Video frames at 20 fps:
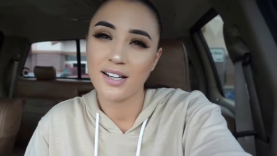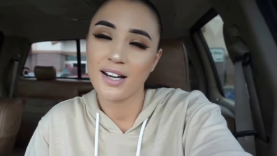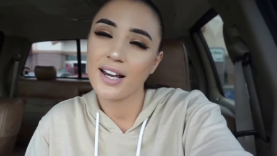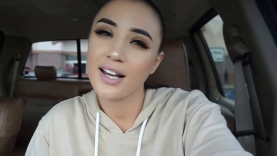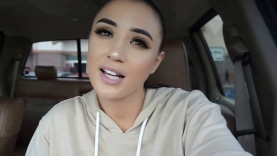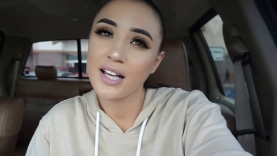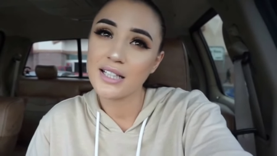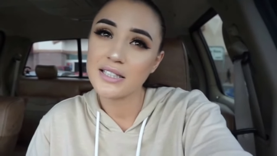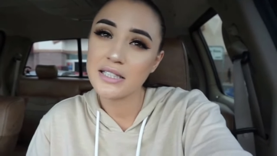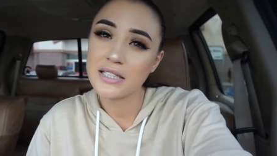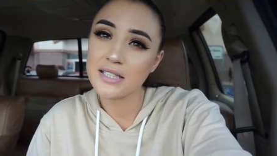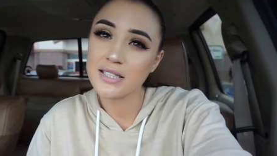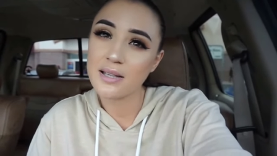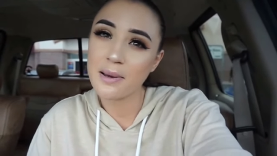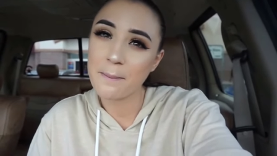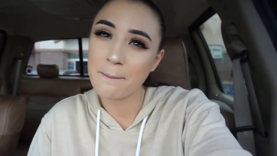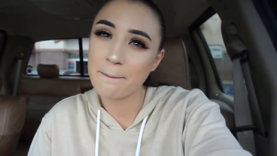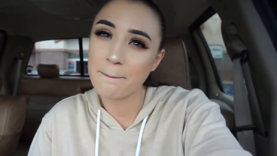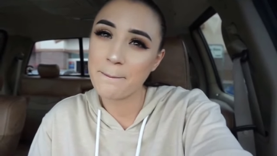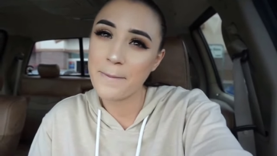I guess it's
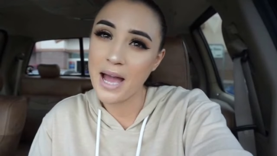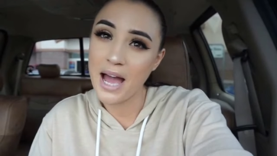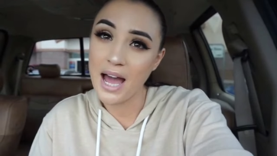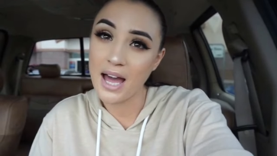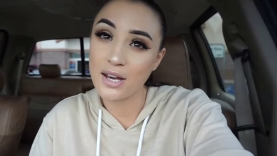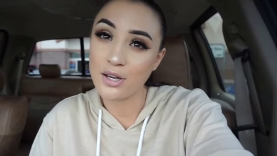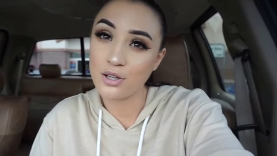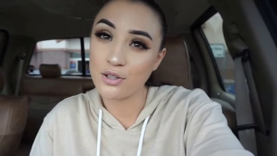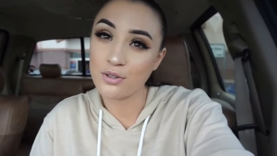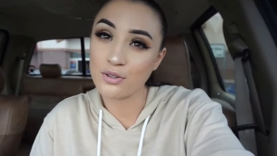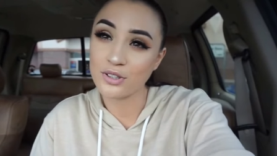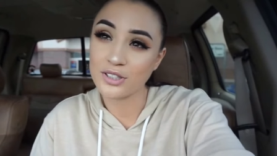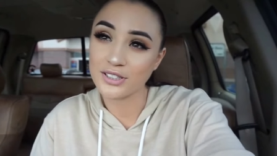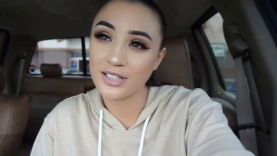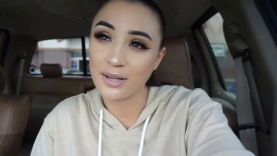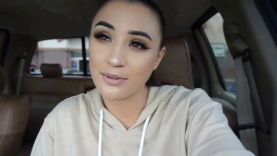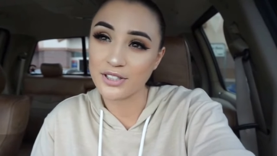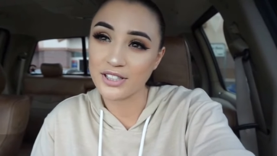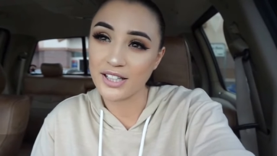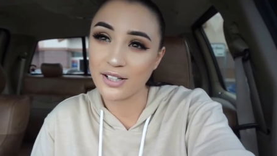not bad news because
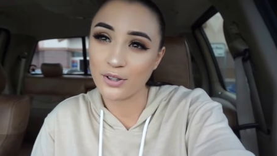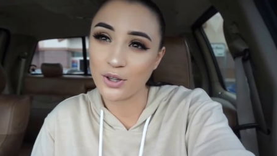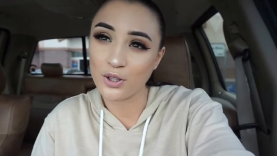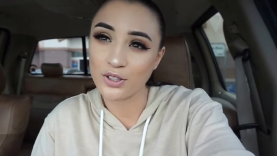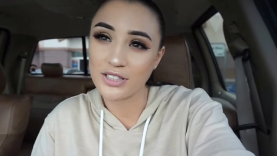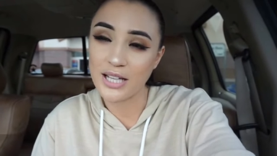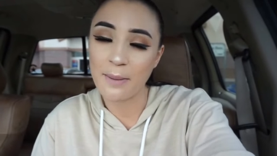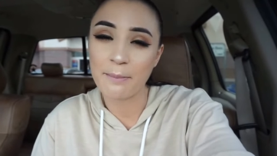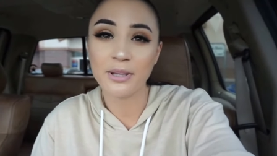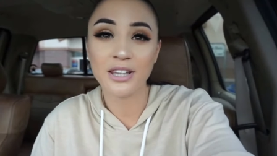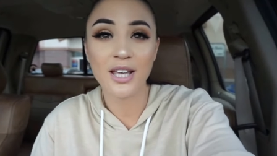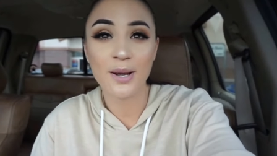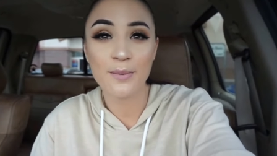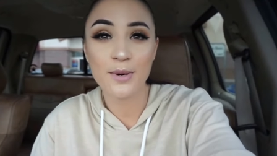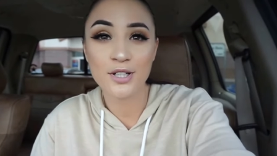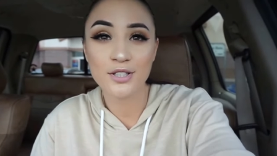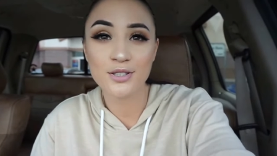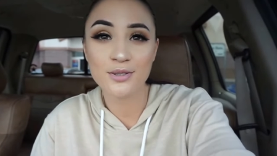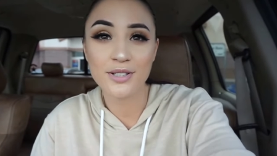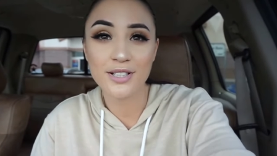I wasn't there the whole time, but they
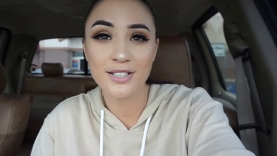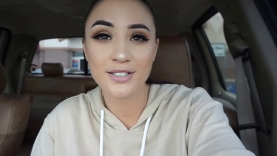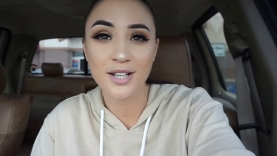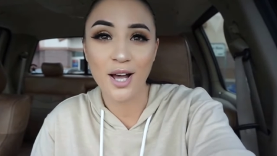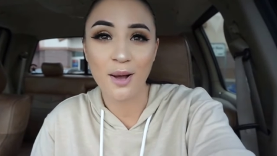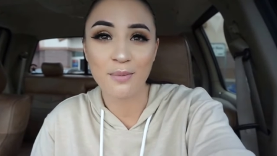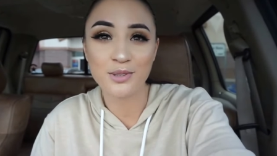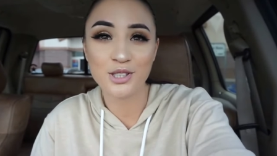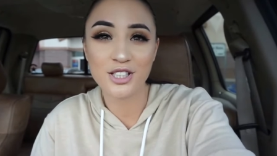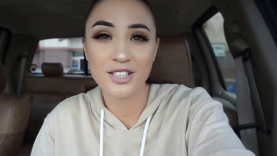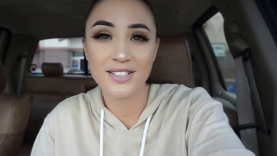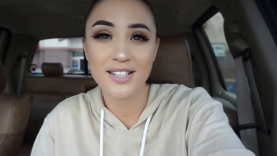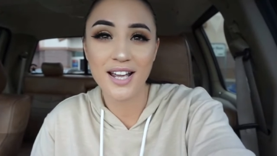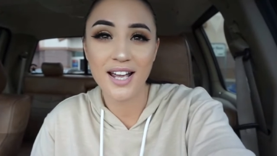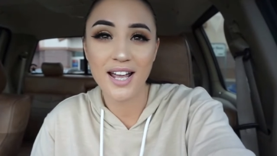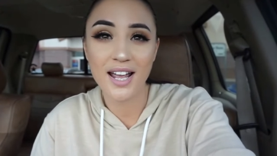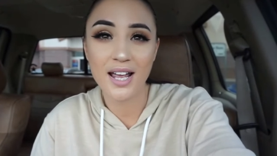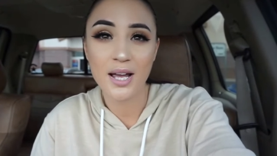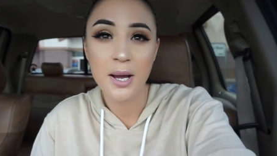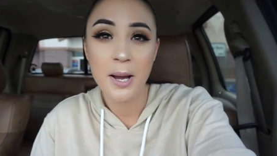were doing adoption
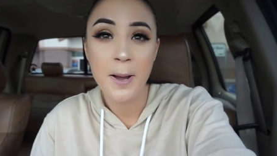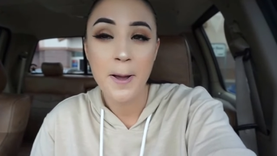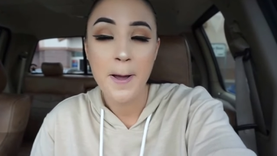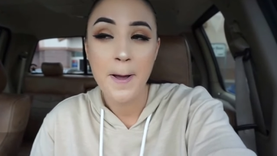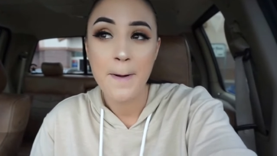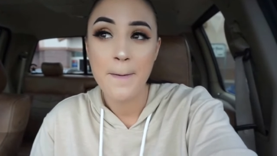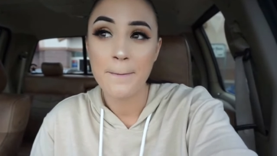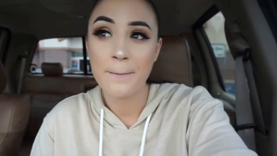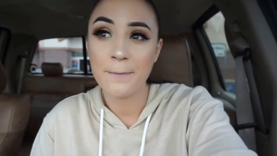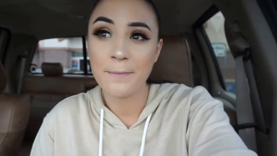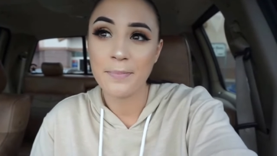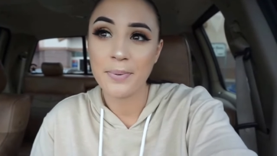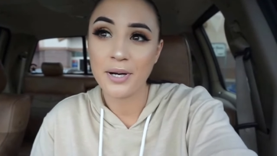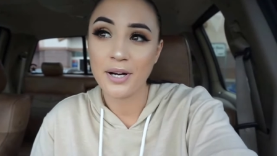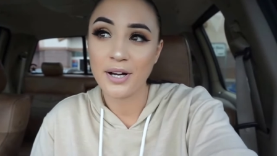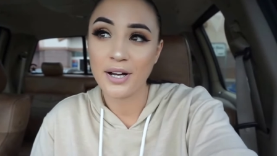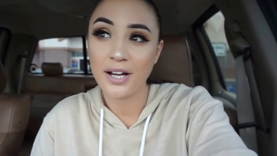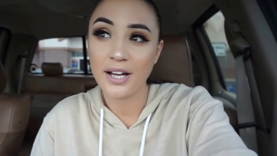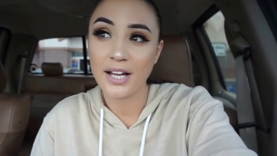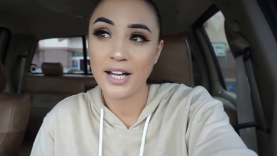day,
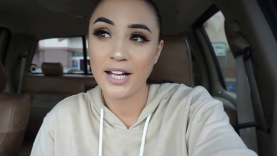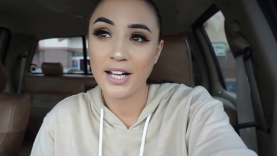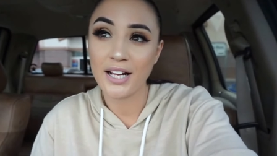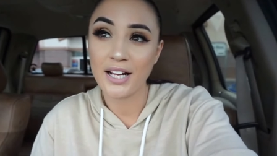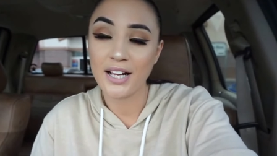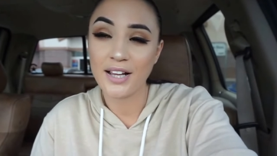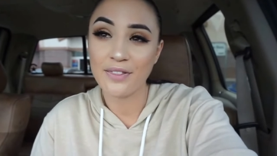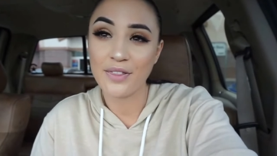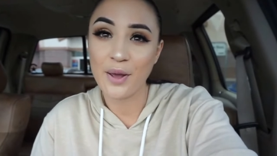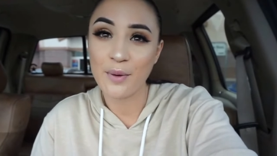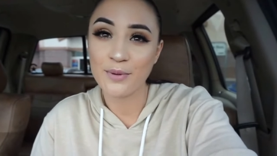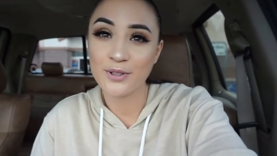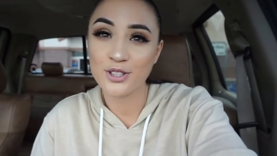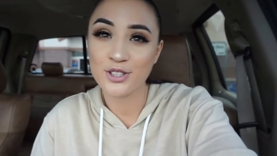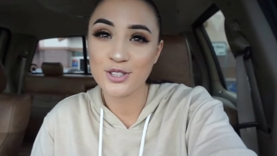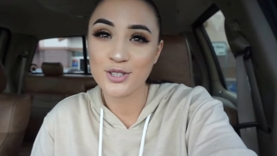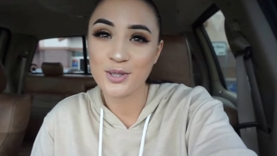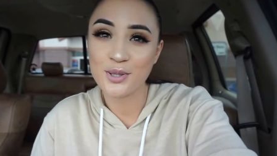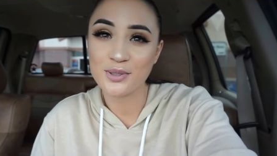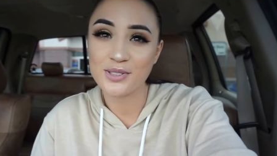but they were
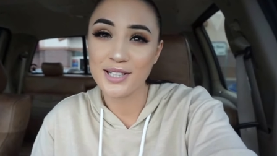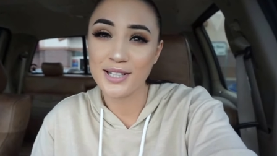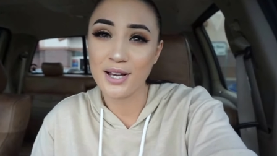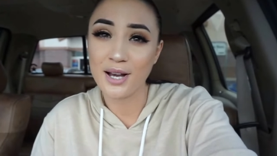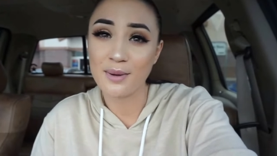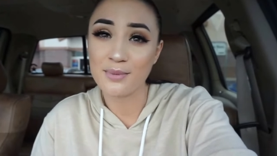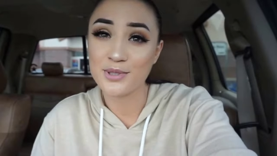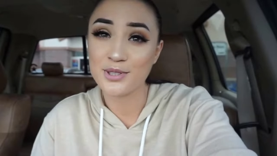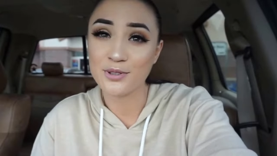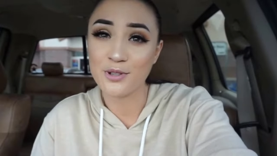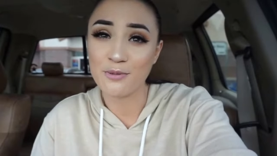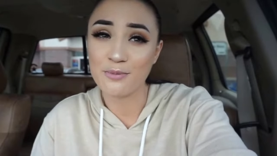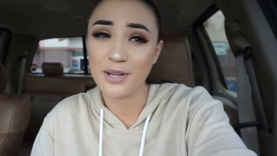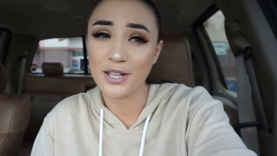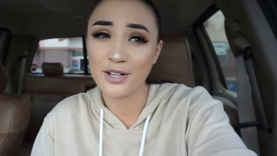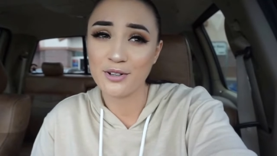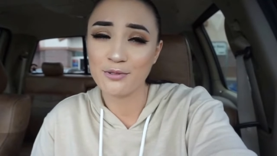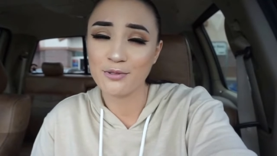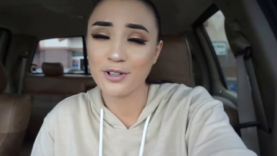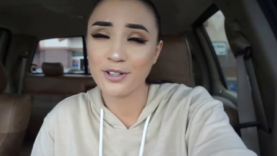just closing up, so it
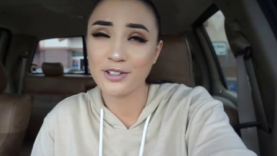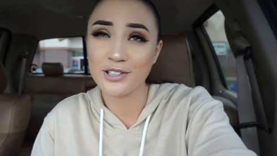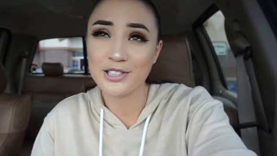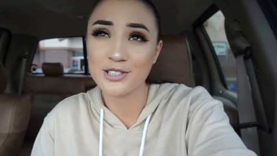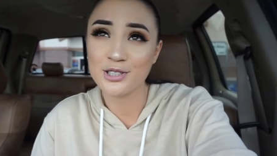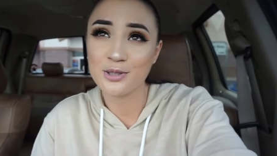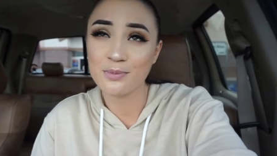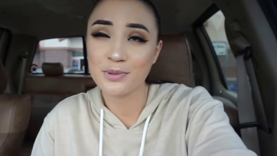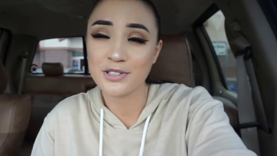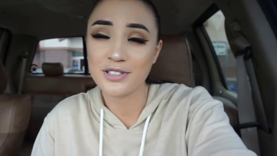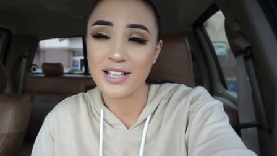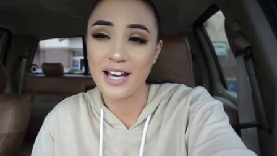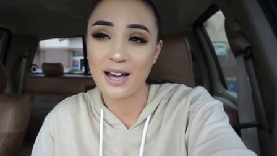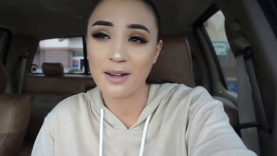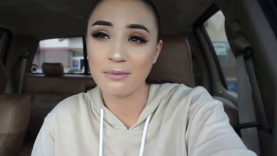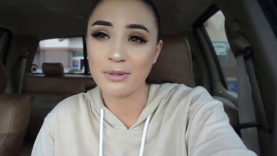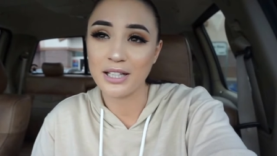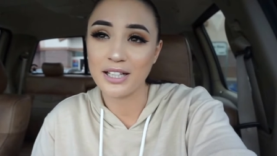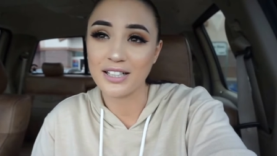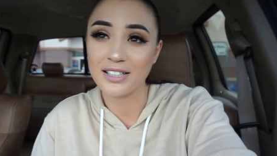made it really super
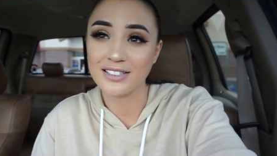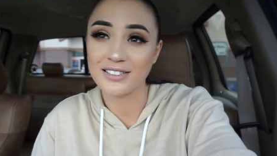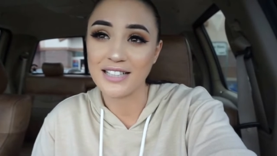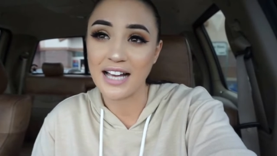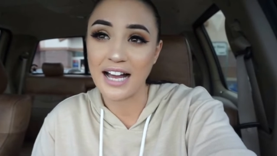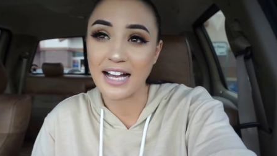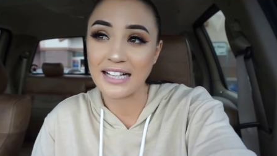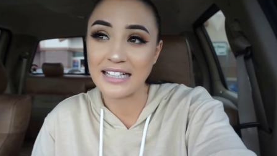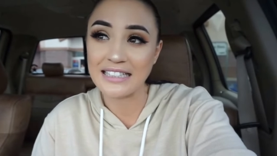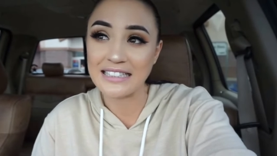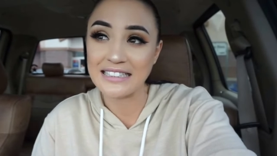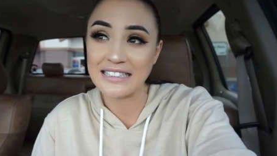sad because I,